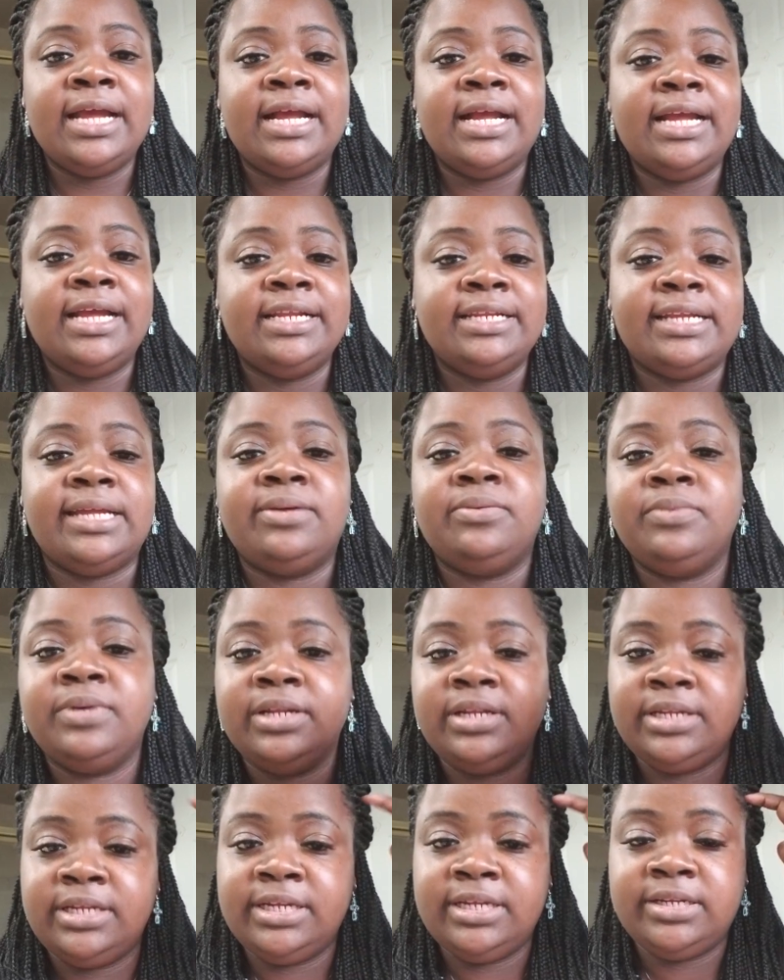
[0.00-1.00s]
And they
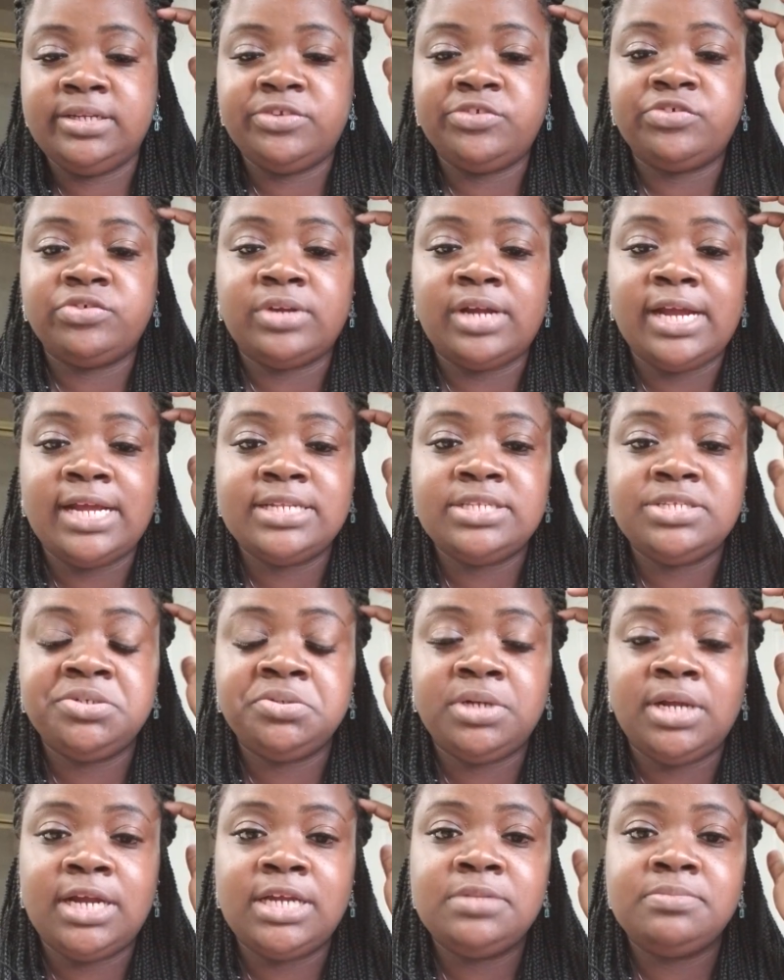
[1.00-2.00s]
went in and tried
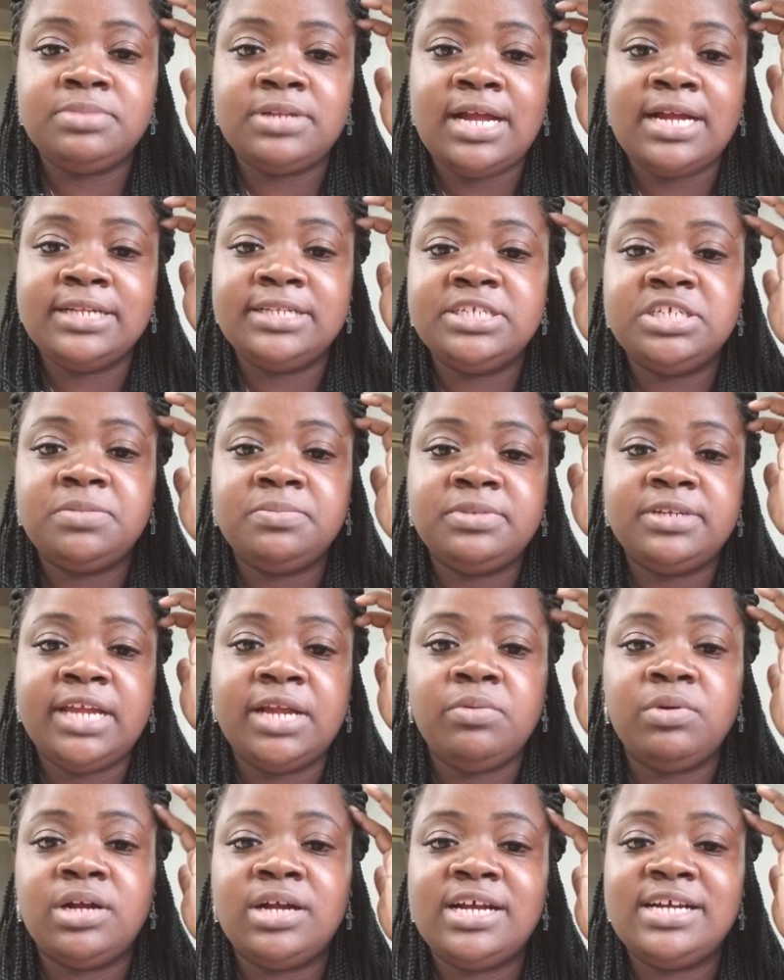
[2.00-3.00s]
to unblock them, but they
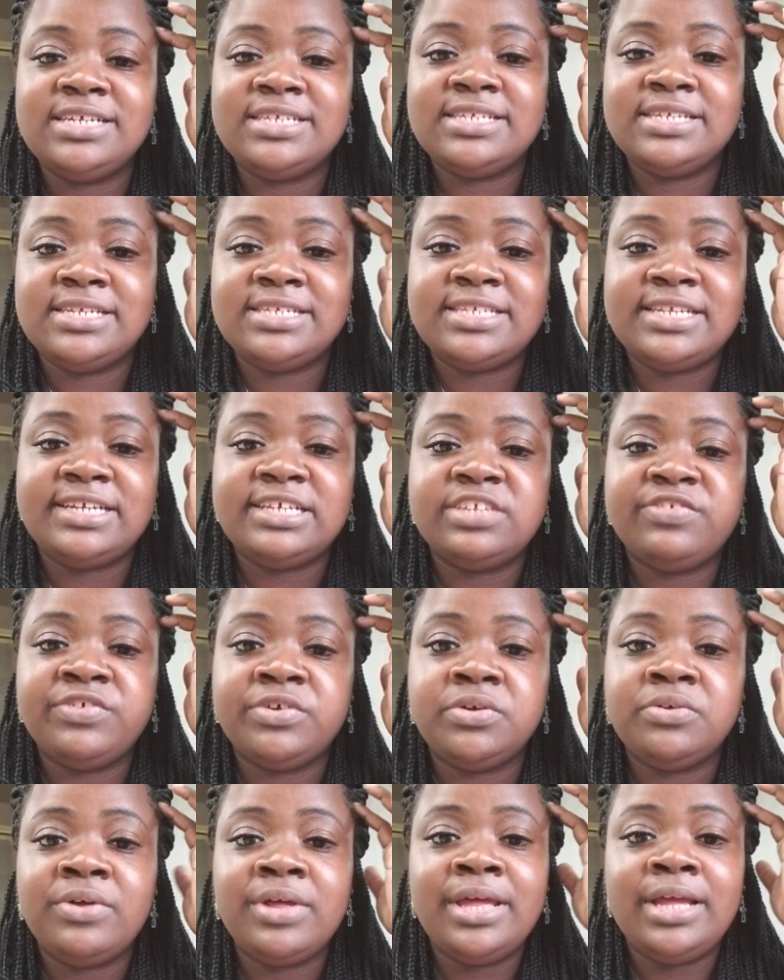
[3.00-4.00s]
were
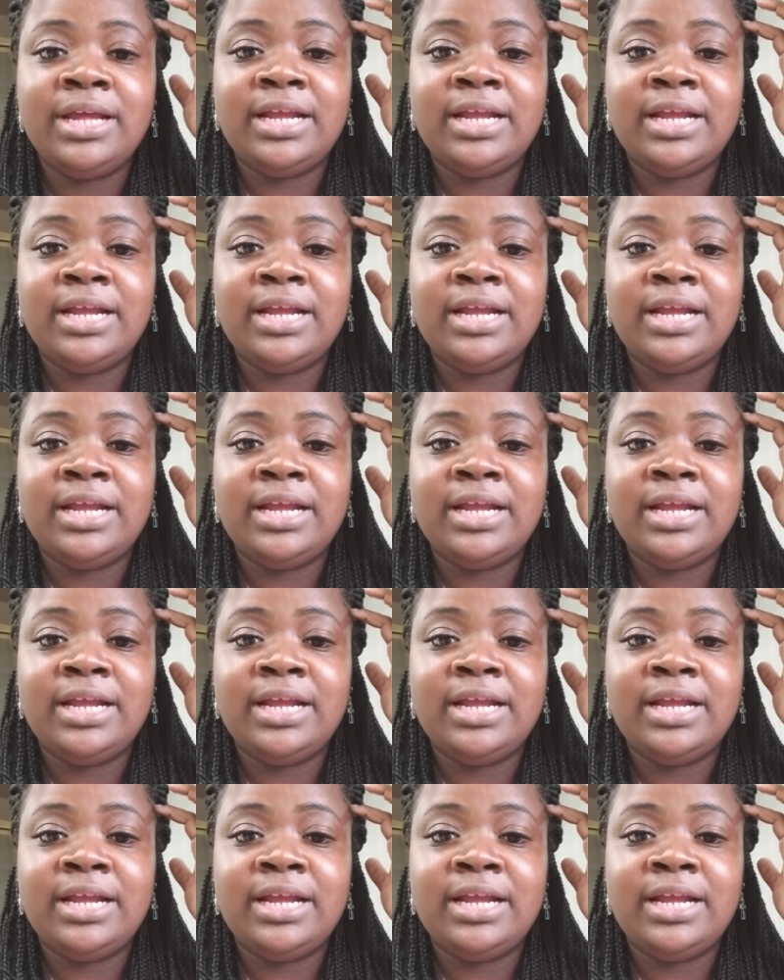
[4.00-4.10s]
unsuccessful.